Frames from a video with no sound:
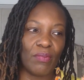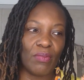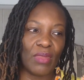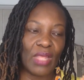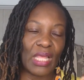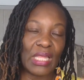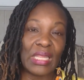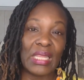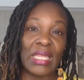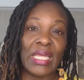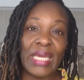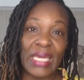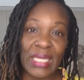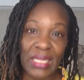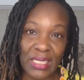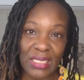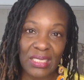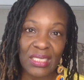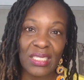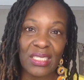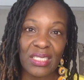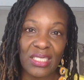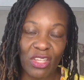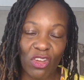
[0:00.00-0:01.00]
lean
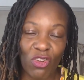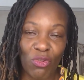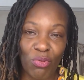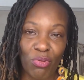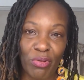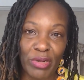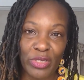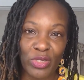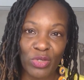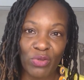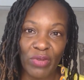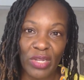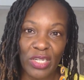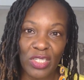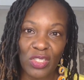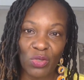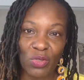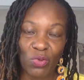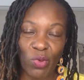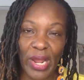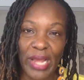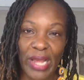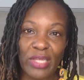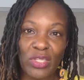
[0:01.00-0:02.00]
into self-preservation,
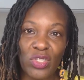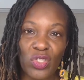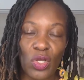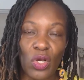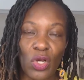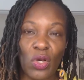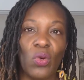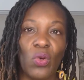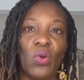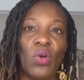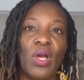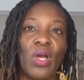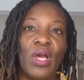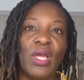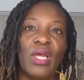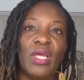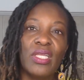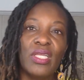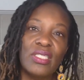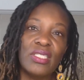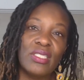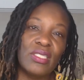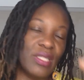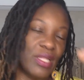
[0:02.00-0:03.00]
right? So
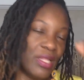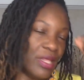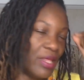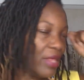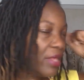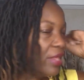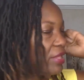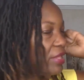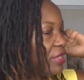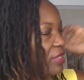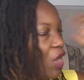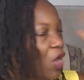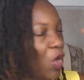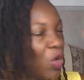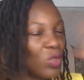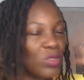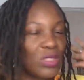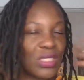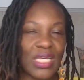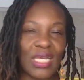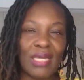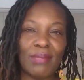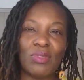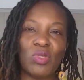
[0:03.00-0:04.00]
whole
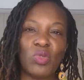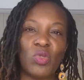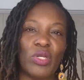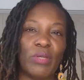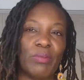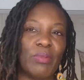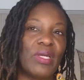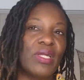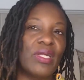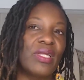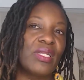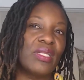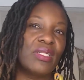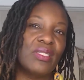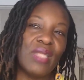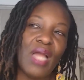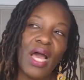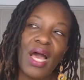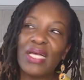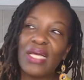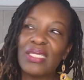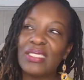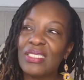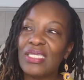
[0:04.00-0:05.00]
team screaming,
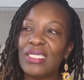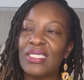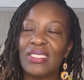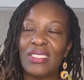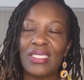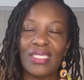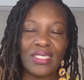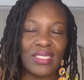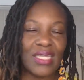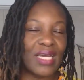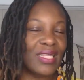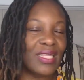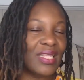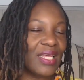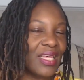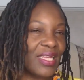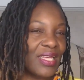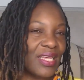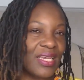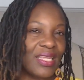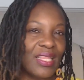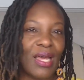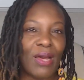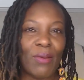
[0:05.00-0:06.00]
nah, sis, this ain't it.
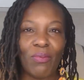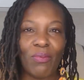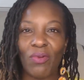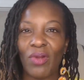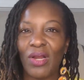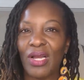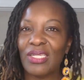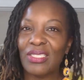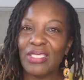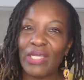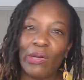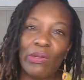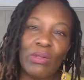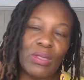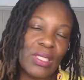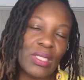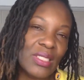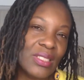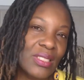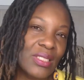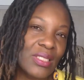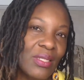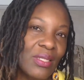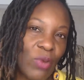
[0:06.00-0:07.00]
Get up, run, don't
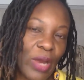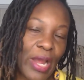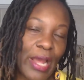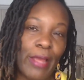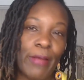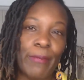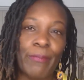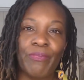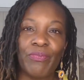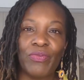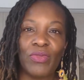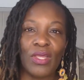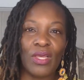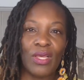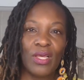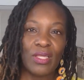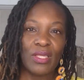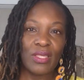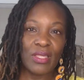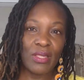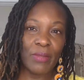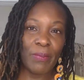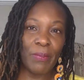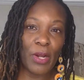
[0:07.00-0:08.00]
listen, right?
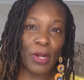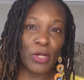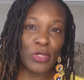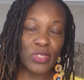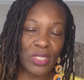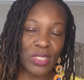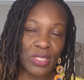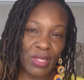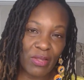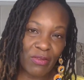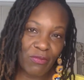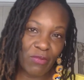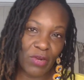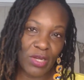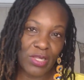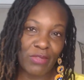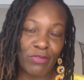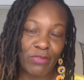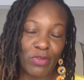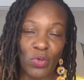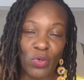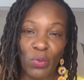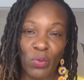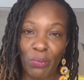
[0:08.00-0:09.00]
The person in front of
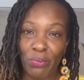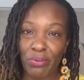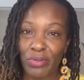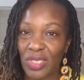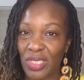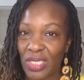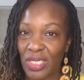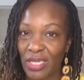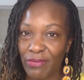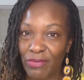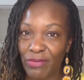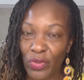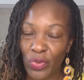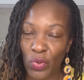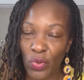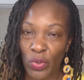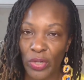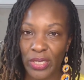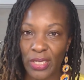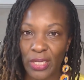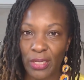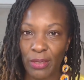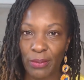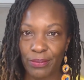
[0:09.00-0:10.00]
you, perceived
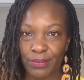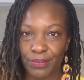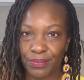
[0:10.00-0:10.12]
authority,